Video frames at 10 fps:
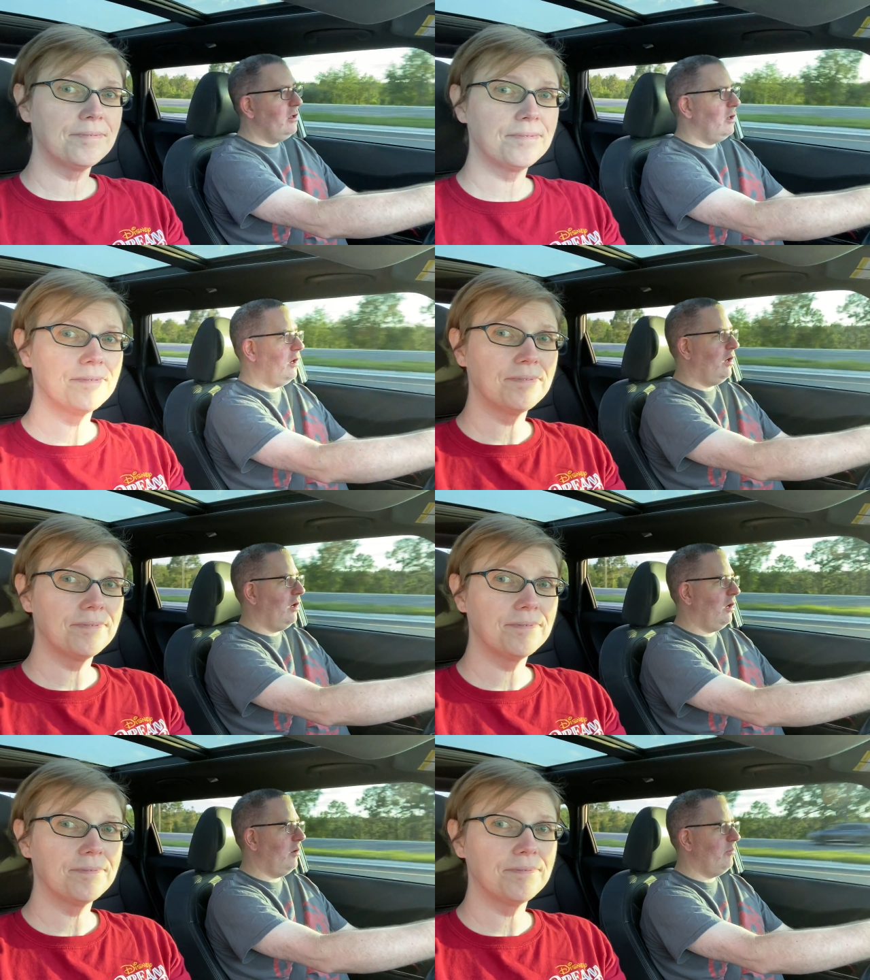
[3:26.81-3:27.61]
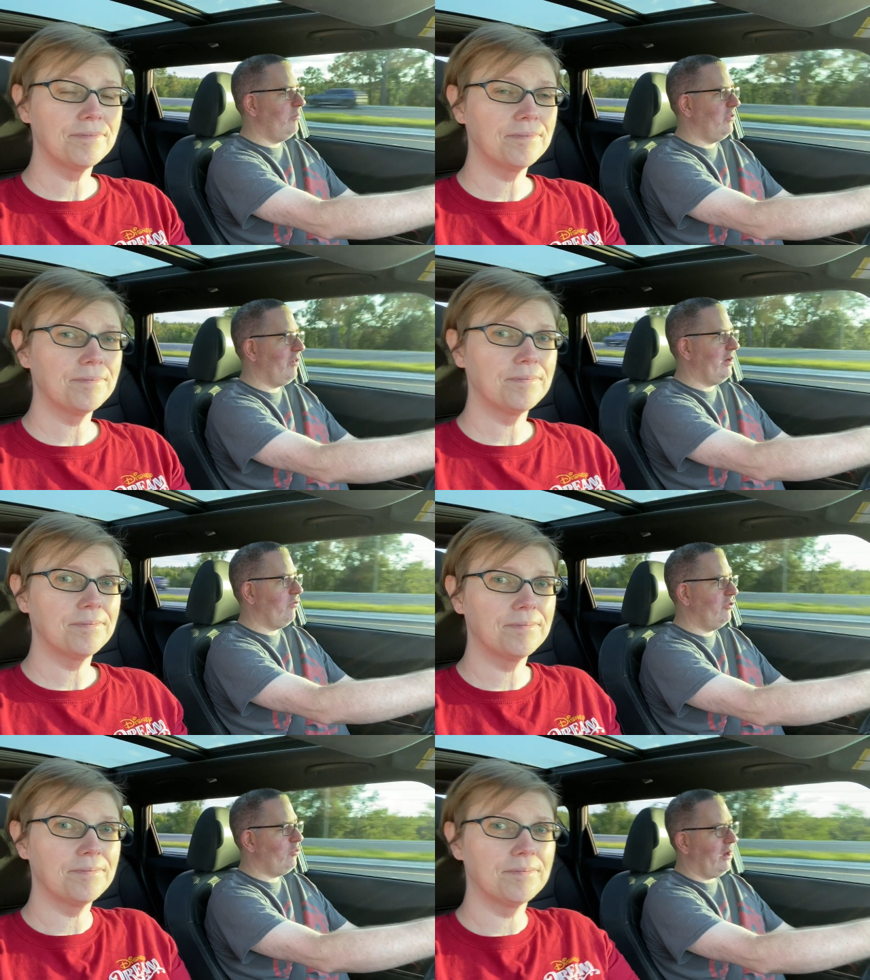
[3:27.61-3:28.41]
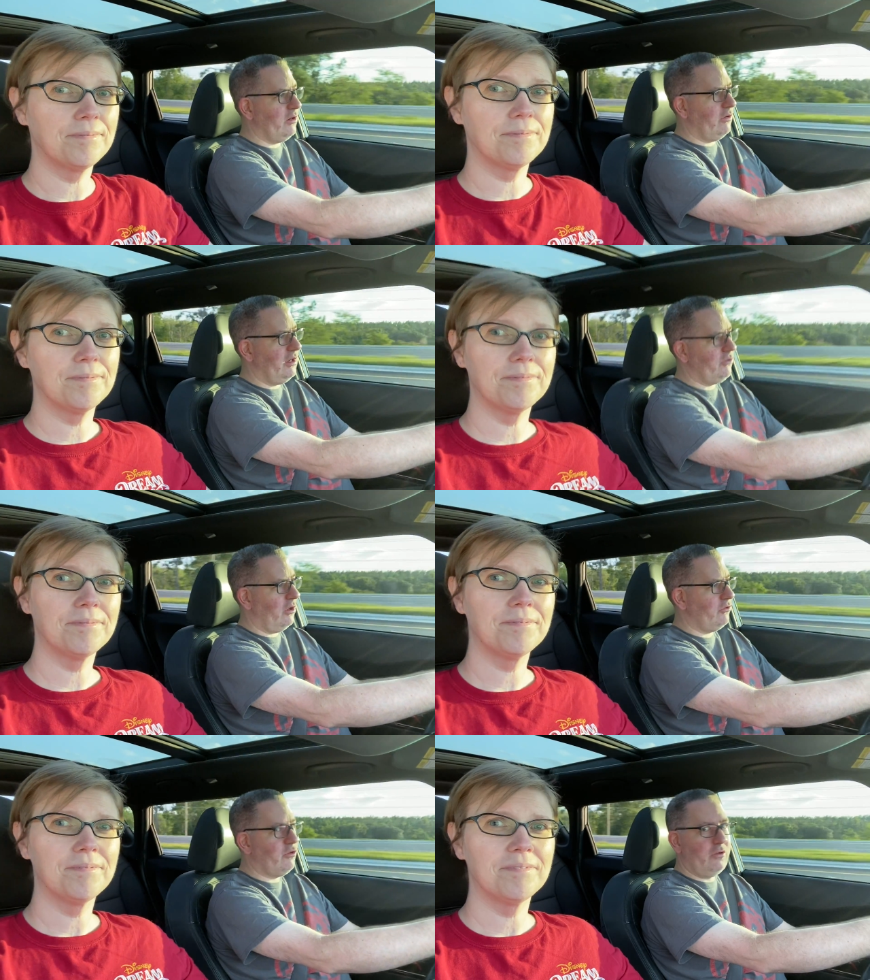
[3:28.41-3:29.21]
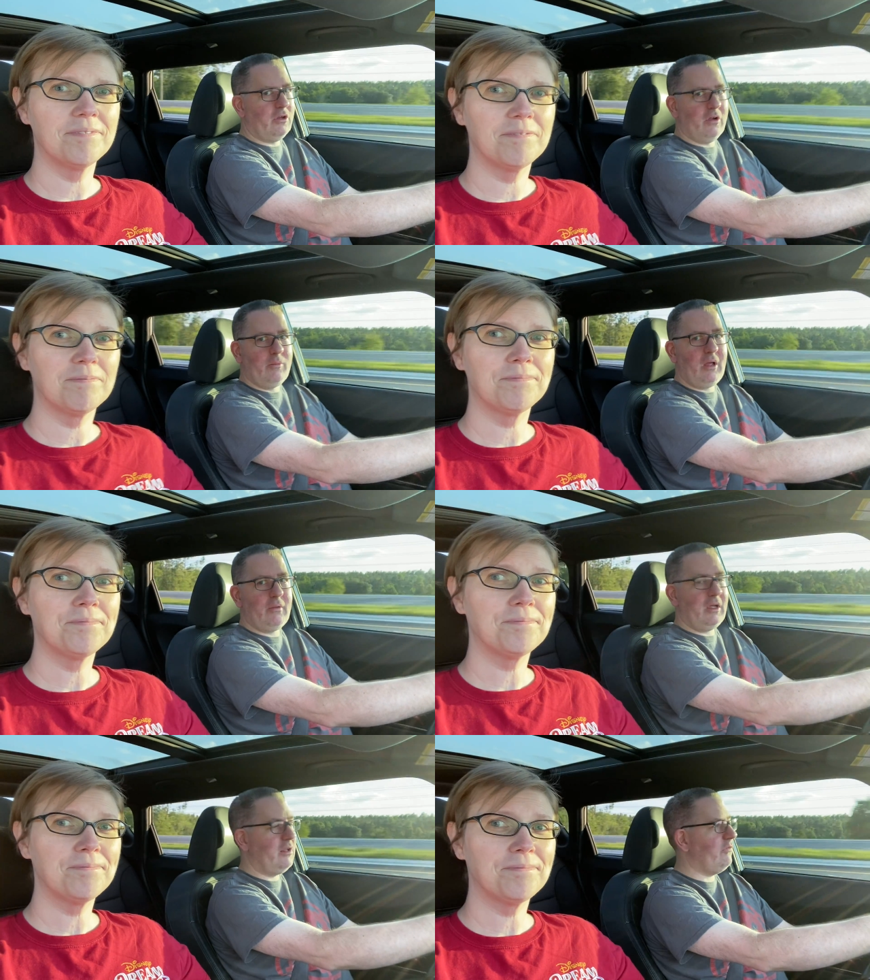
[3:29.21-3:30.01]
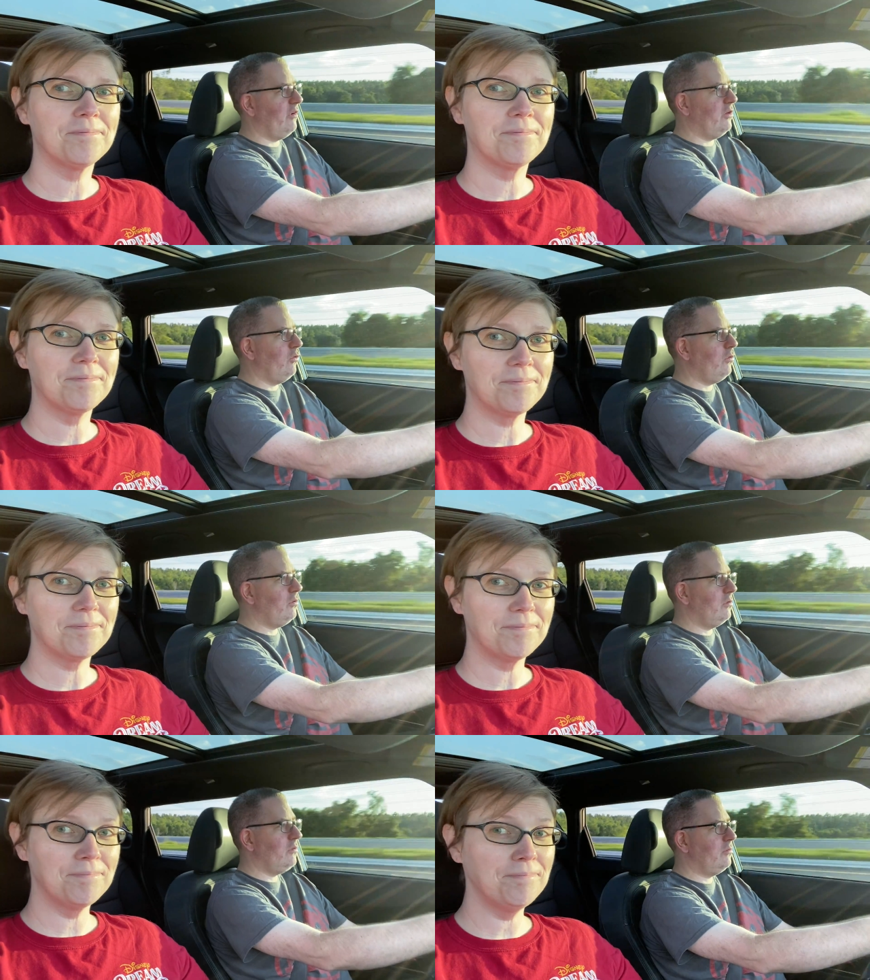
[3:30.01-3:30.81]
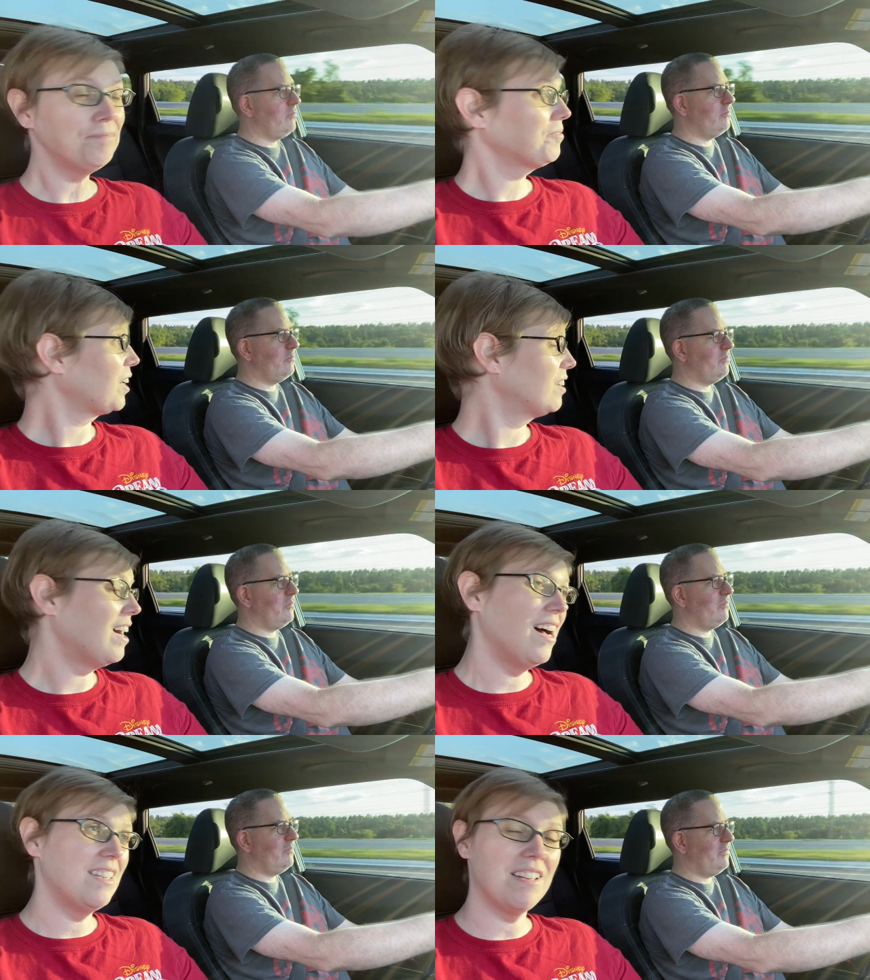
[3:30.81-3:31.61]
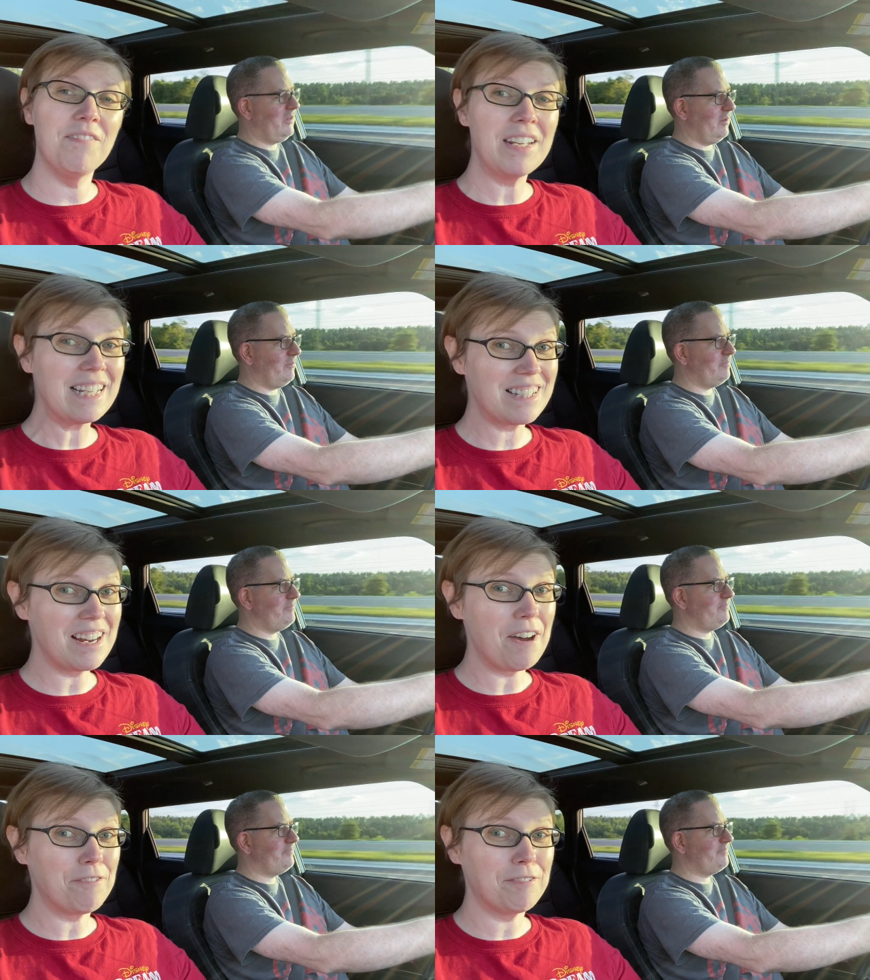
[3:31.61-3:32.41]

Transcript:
Speaker 1: Um, the Lake Ridge Winery is also in Clermont, and it's very cool. Mm-hmm. Lots of yeah. neat stuff.